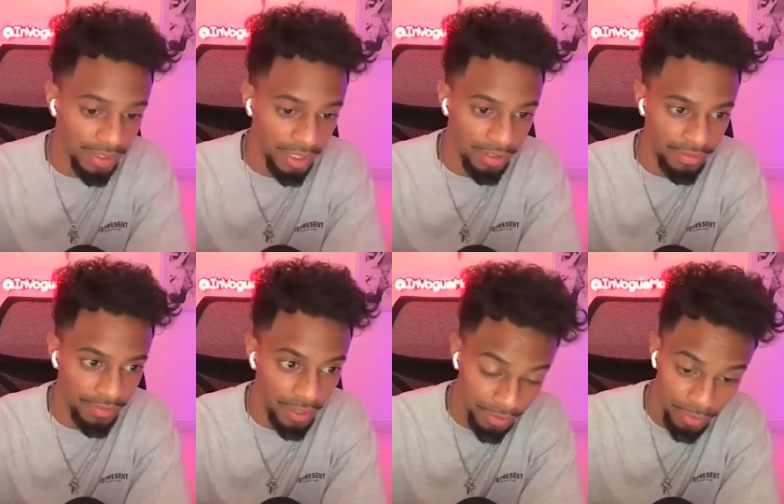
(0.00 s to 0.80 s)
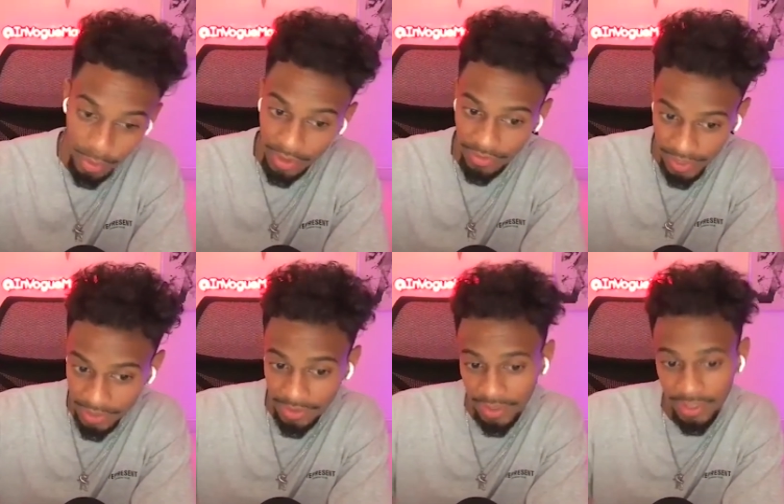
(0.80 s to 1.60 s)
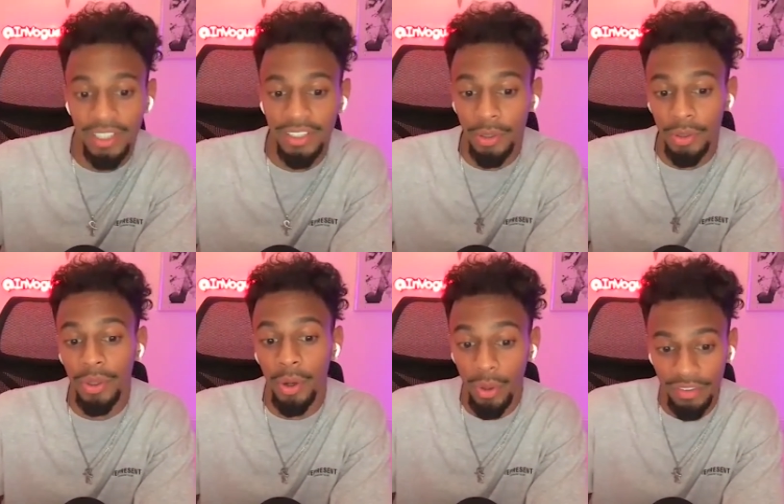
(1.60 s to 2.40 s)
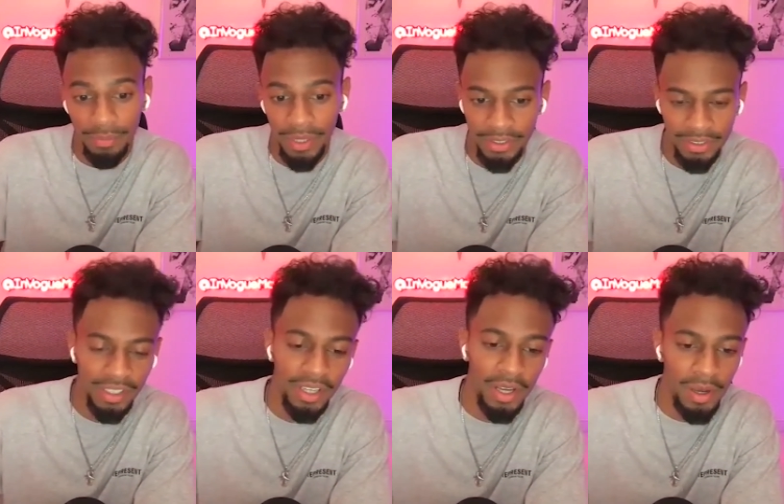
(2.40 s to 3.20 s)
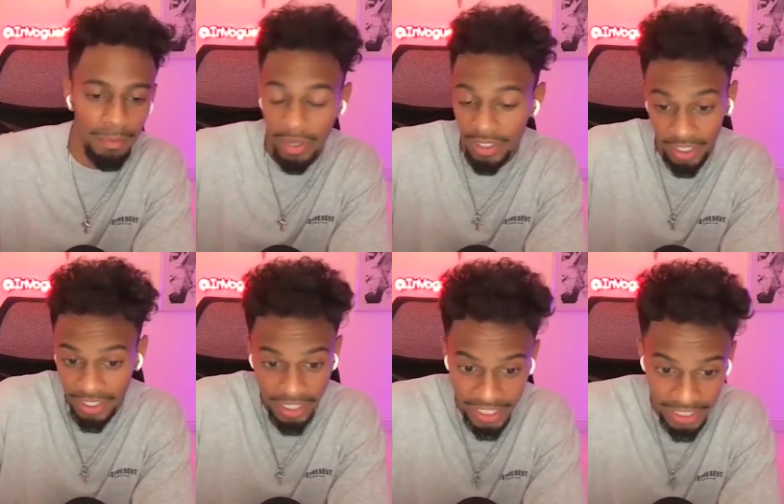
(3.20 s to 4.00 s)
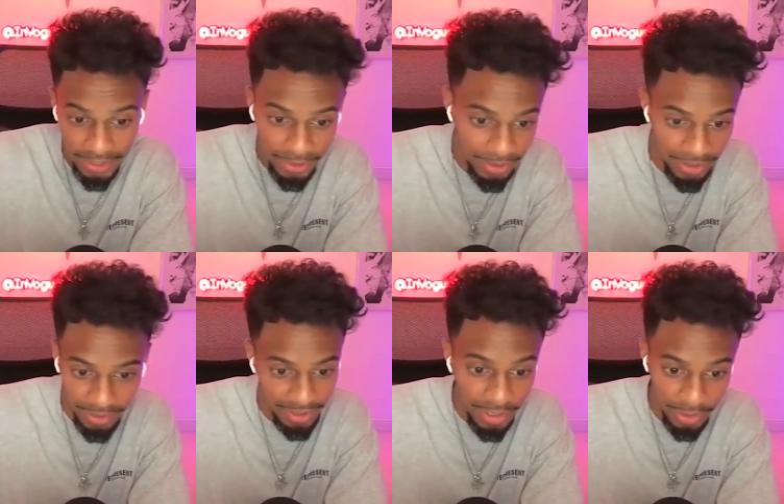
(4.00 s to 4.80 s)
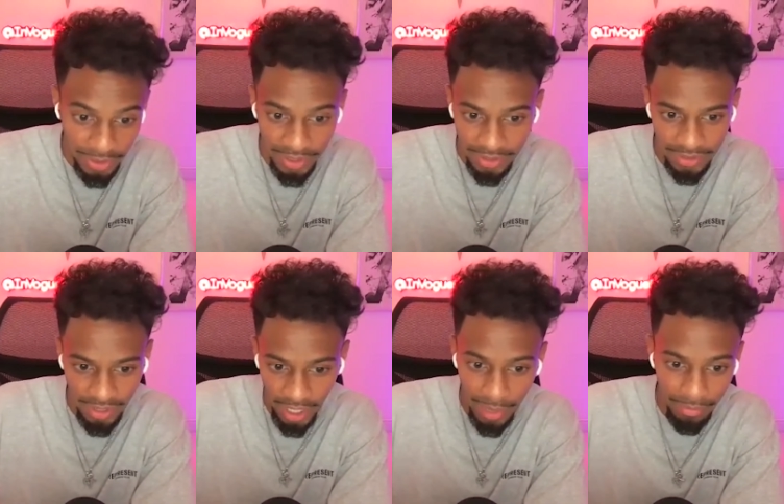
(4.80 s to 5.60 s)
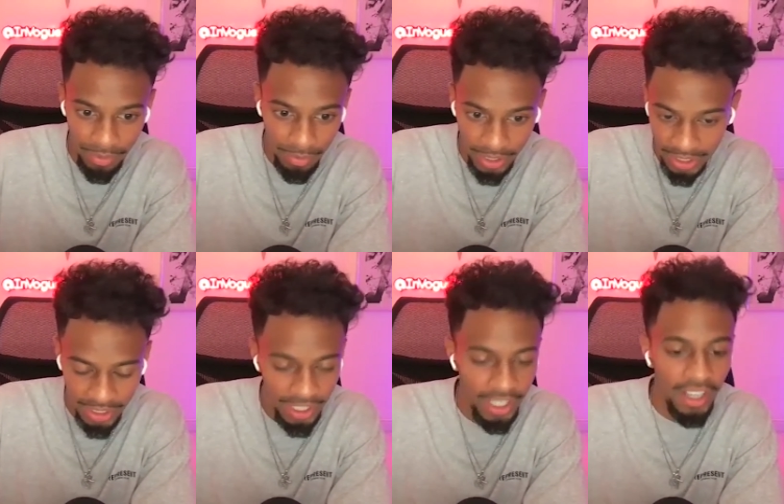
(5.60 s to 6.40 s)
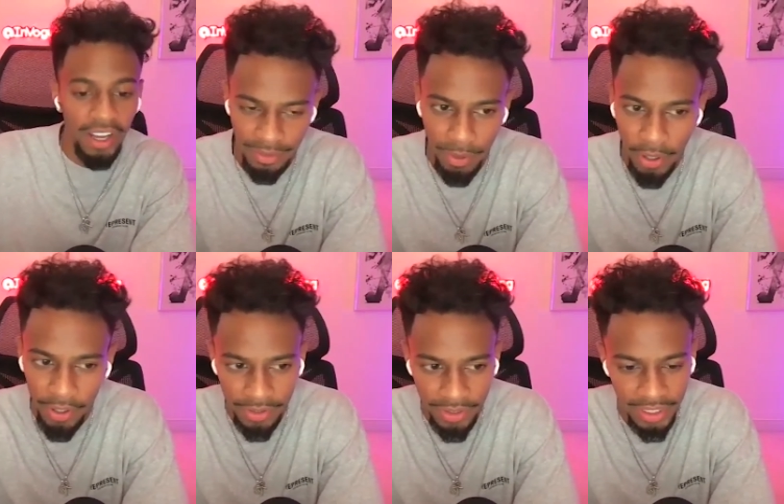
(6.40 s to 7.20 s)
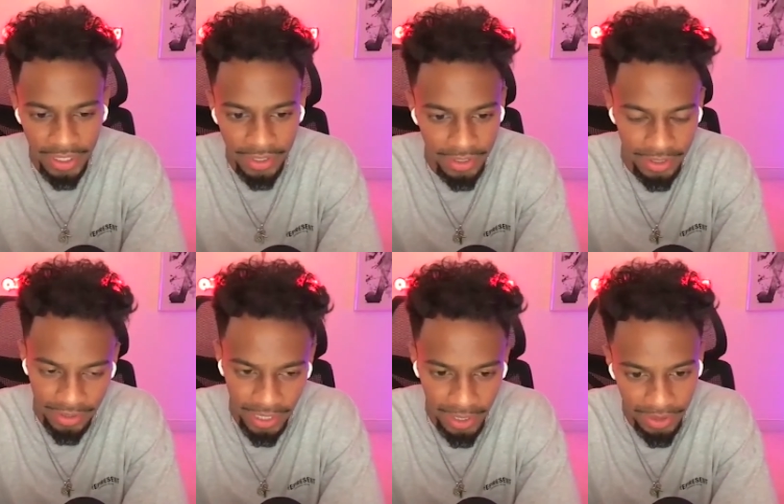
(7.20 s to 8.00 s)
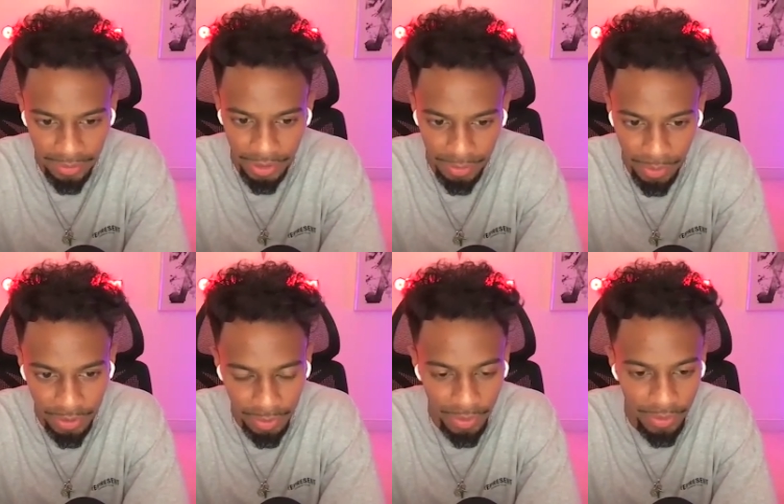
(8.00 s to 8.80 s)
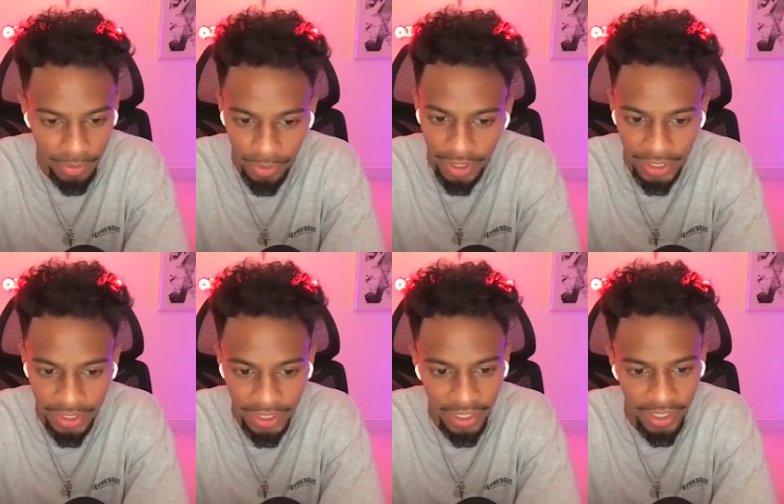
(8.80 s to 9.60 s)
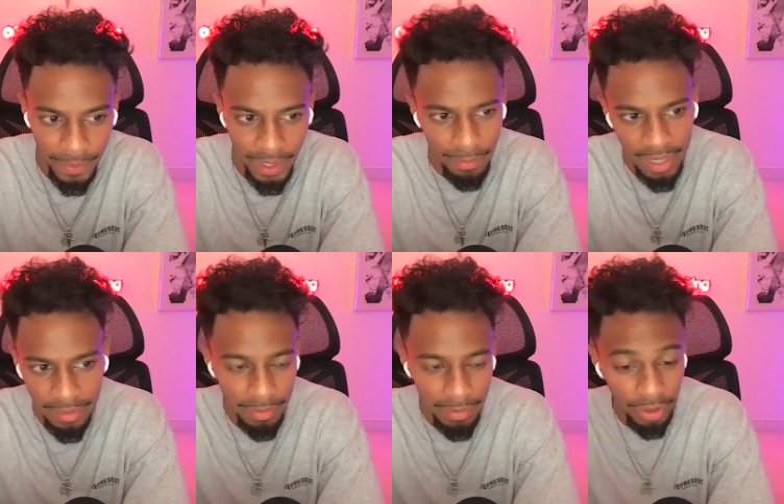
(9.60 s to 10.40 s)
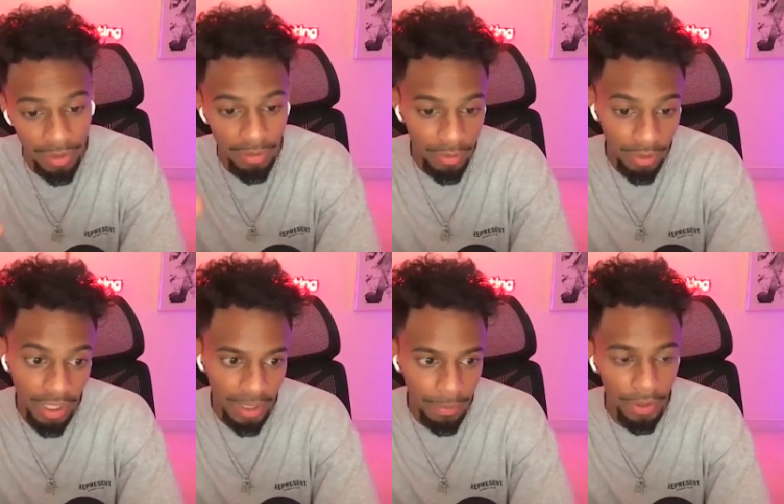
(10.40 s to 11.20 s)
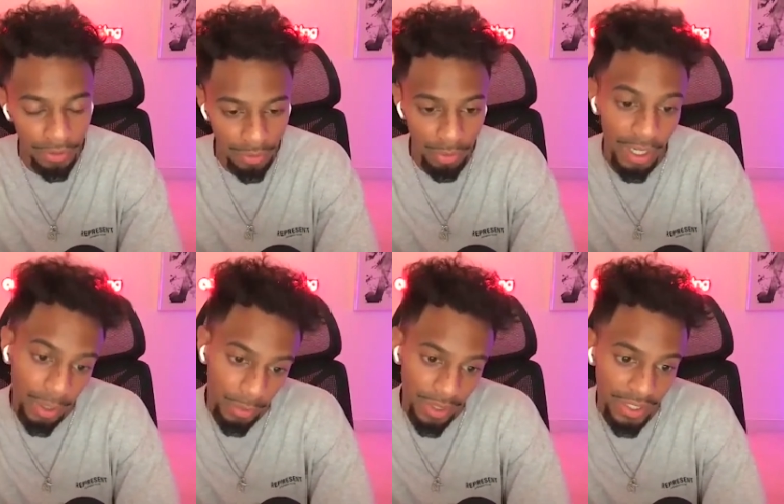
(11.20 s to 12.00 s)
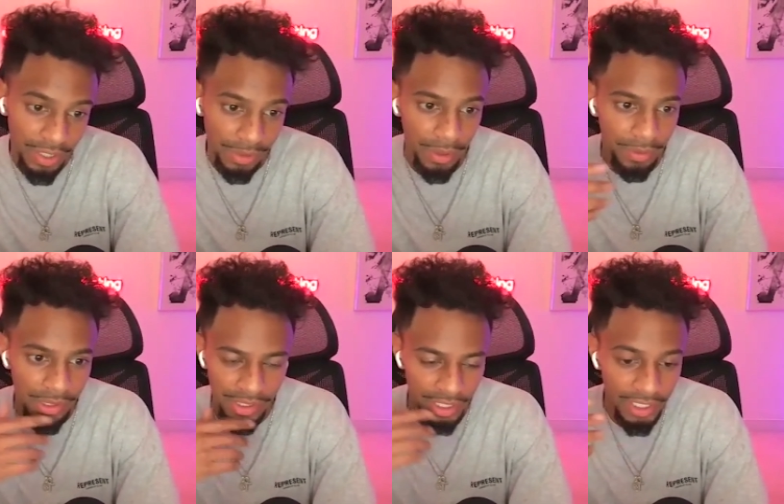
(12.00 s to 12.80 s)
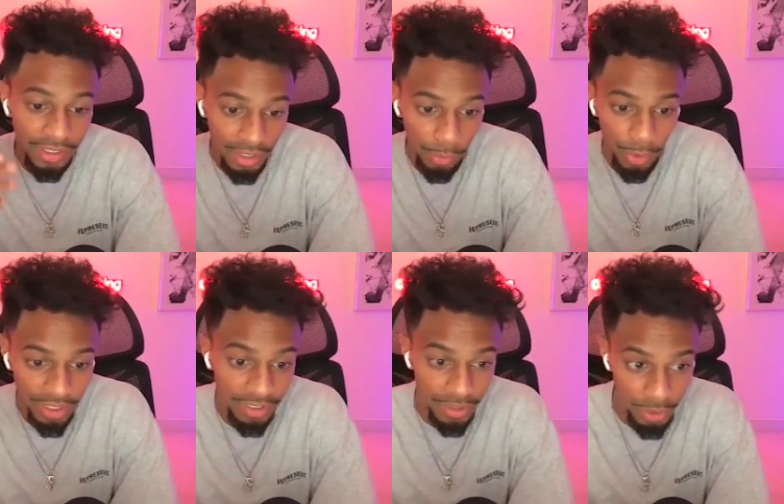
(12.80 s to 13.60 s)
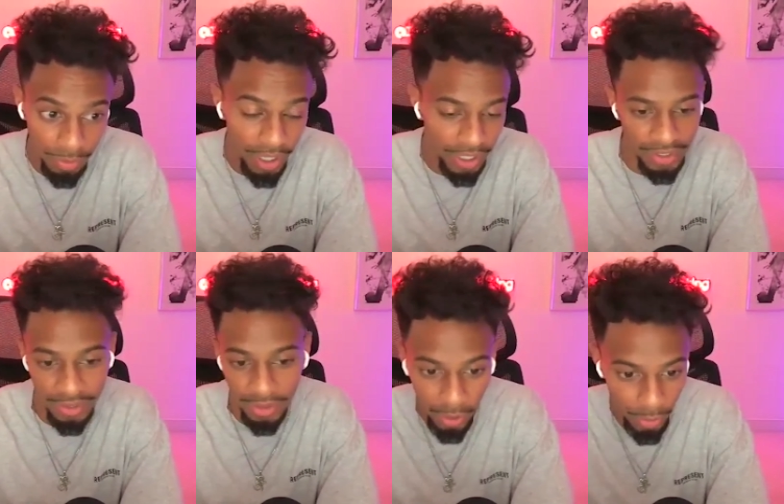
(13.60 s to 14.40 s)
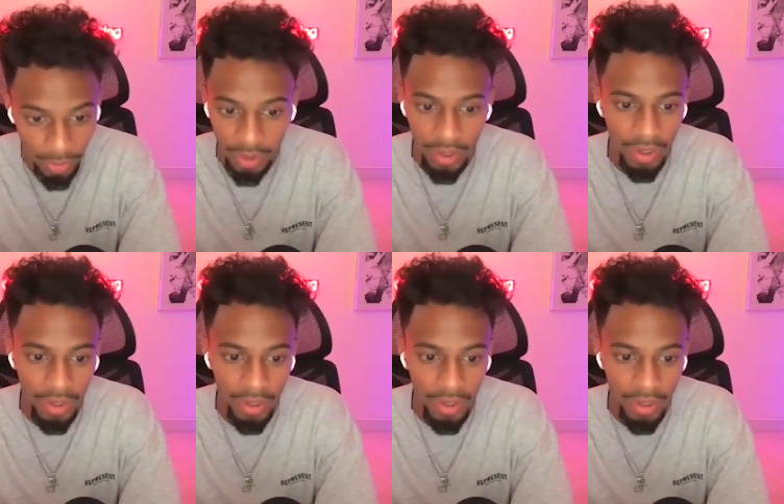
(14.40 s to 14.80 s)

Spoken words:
to kind of fast forward things in the OF space, but I didn't need to. It was just literally time for money. Personally, it's just to scale it as much as possible, really, and maybe build a bit more of a like personal brand around that as well, because it is a relatively new market to the whole